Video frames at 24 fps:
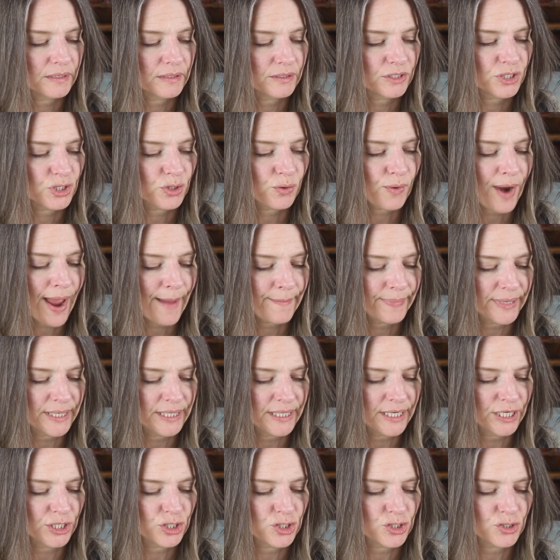scrappy
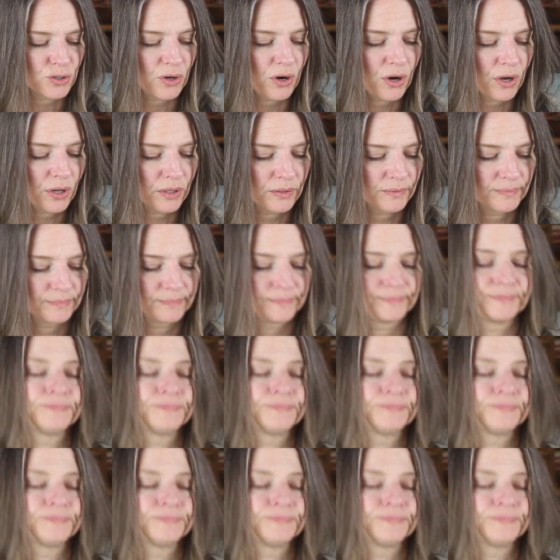knit shawl.